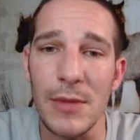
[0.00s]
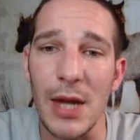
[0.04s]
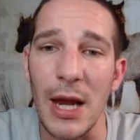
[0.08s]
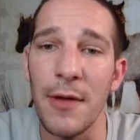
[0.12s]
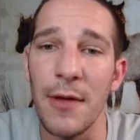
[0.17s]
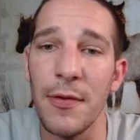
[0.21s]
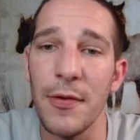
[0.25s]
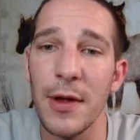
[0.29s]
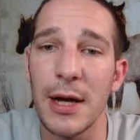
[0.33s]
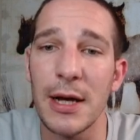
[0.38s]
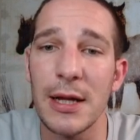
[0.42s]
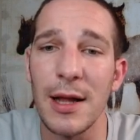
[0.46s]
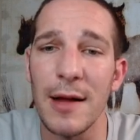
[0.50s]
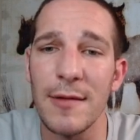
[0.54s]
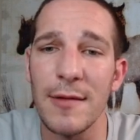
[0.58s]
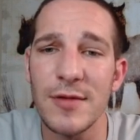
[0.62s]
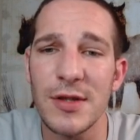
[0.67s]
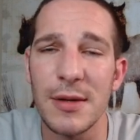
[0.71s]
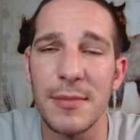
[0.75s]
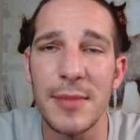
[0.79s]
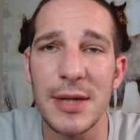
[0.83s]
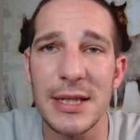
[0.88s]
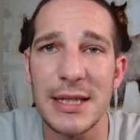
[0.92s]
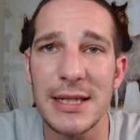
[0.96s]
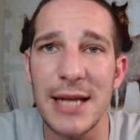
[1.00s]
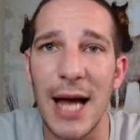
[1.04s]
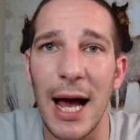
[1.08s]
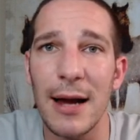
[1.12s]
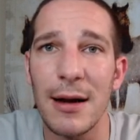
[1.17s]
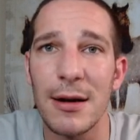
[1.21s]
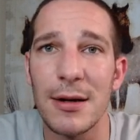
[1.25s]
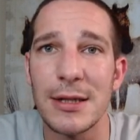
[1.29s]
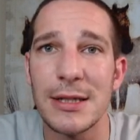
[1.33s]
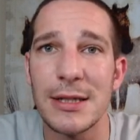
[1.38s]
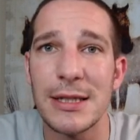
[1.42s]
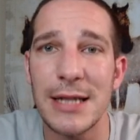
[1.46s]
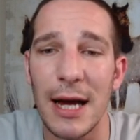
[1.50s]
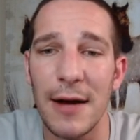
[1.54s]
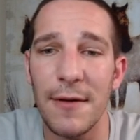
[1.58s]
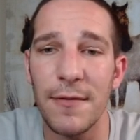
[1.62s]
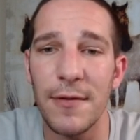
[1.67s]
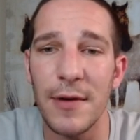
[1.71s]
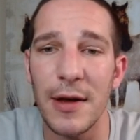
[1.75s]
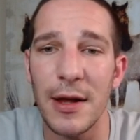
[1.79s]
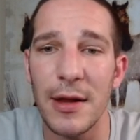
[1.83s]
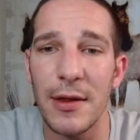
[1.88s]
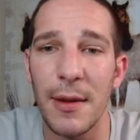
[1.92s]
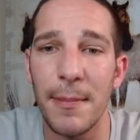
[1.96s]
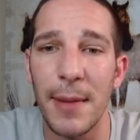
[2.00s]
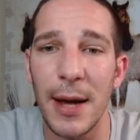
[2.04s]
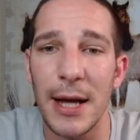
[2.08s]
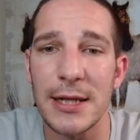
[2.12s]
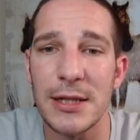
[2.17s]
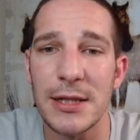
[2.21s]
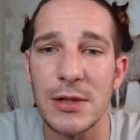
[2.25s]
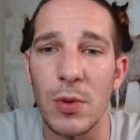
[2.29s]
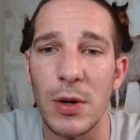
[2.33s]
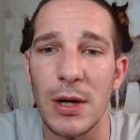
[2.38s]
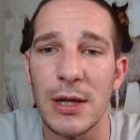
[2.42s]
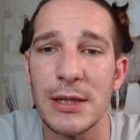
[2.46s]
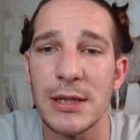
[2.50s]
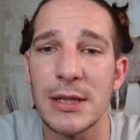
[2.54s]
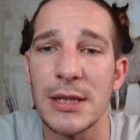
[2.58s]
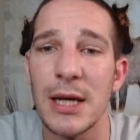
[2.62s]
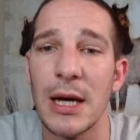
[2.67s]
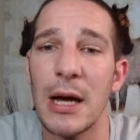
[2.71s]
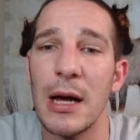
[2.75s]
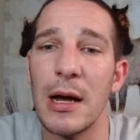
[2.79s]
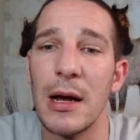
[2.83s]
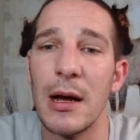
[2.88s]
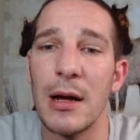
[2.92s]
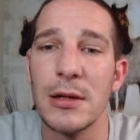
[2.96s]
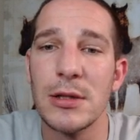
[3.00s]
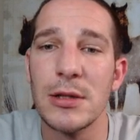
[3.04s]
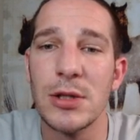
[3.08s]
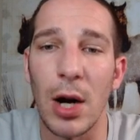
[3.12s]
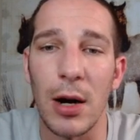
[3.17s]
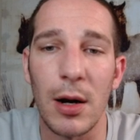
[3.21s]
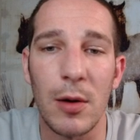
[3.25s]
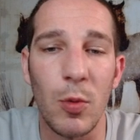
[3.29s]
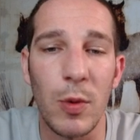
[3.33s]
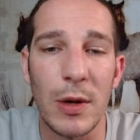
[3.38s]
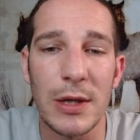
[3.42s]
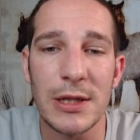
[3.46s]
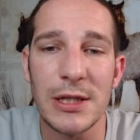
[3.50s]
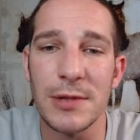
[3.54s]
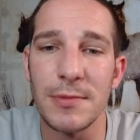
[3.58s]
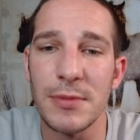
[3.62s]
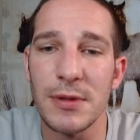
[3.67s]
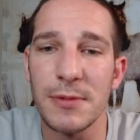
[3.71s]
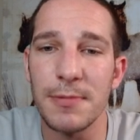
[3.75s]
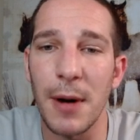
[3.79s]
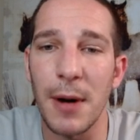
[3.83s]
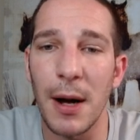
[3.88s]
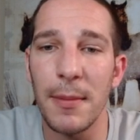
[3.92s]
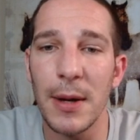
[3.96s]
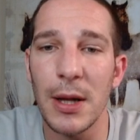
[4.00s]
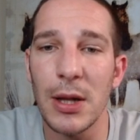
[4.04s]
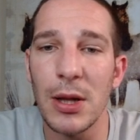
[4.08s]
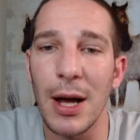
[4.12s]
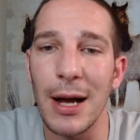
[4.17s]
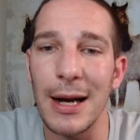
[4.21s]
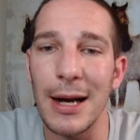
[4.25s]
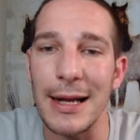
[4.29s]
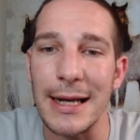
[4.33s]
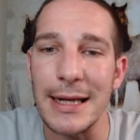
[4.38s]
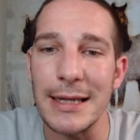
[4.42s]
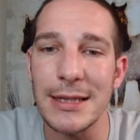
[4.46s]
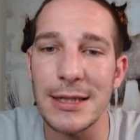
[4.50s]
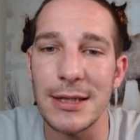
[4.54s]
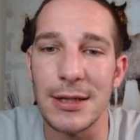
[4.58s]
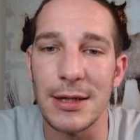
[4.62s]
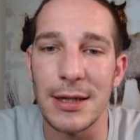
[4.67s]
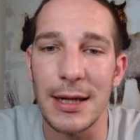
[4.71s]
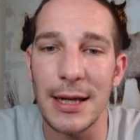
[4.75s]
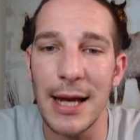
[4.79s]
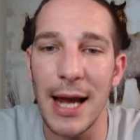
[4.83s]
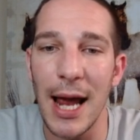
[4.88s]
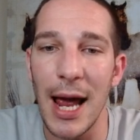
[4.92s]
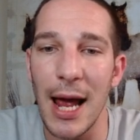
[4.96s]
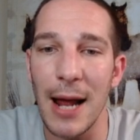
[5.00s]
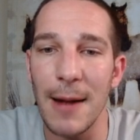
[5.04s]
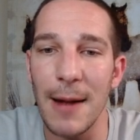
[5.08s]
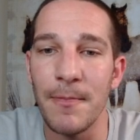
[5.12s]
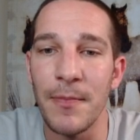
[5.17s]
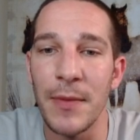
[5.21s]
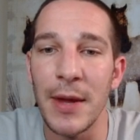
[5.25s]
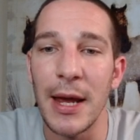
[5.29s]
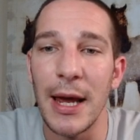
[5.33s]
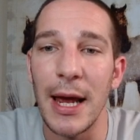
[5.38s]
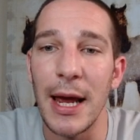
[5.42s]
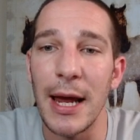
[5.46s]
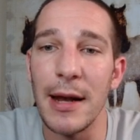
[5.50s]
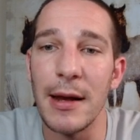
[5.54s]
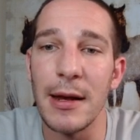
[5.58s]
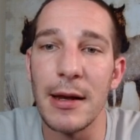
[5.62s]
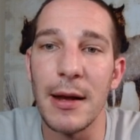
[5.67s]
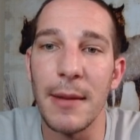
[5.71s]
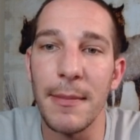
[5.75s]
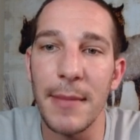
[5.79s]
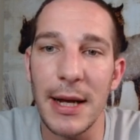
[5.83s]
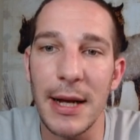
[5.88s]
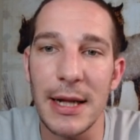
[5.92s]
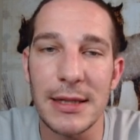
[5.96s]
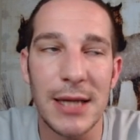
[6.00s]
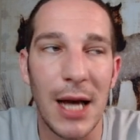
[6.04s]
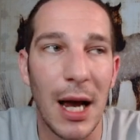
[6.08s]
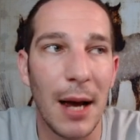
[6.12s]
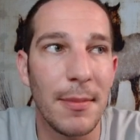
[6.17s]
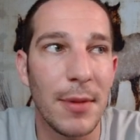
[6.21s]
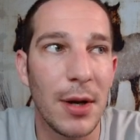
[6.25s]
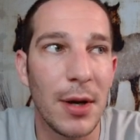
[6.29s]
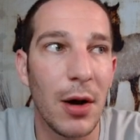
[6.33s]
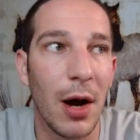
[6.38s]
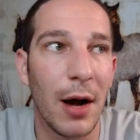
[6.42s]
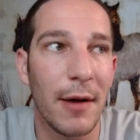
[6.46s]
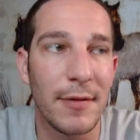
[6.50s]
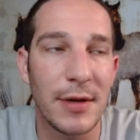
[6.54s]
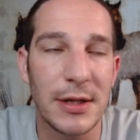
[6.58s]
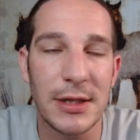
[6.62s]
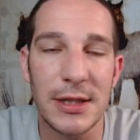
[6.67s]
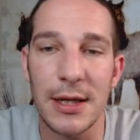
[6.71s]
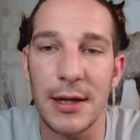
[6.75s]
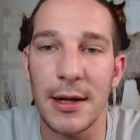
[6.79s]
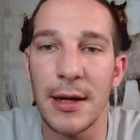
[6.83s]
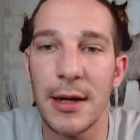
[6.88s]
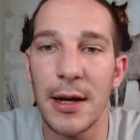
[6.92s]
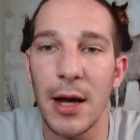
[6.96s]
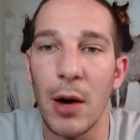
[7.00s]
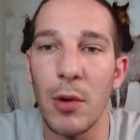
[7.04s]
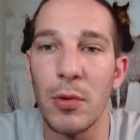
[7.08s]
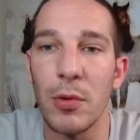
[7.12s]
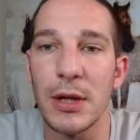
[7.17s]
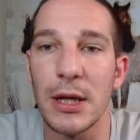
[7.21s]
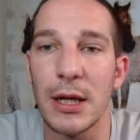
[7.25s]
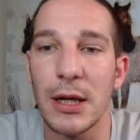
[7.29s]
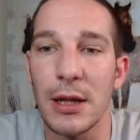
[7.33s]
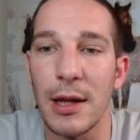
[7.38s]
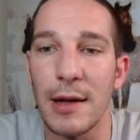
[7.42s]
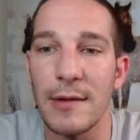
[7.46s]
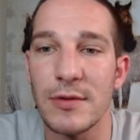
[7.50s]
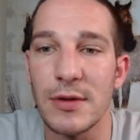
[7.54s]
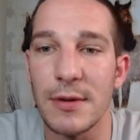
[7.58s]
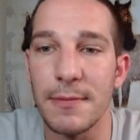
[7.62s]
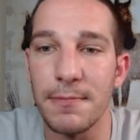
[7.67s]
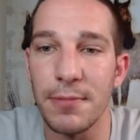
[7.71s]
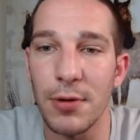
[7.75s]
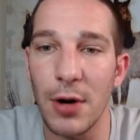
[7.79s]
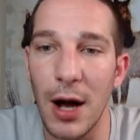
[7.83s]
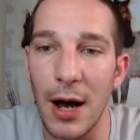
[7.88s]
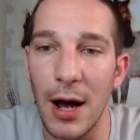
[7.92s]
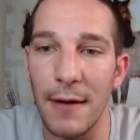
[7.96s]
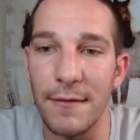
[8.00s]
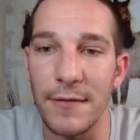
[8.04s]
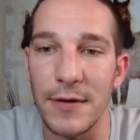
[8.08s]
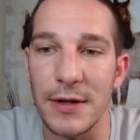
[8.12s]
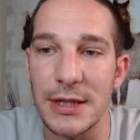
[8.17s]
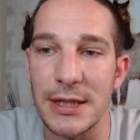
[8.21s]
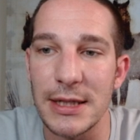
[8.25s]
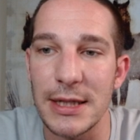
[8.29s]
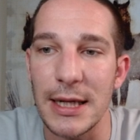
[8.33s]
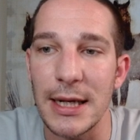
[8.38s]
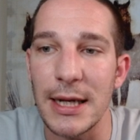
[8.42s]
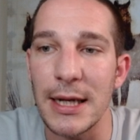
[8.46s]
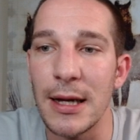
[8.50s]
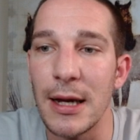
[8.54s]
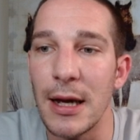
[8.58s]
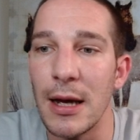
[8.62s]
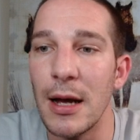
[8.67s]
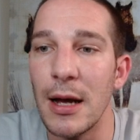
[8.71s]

the gloves of Messiah are definitely the best ones. Dark Wisdom's probably a lot easier to get. And in the meantime, you obviously can go with the gloves of Prophecy,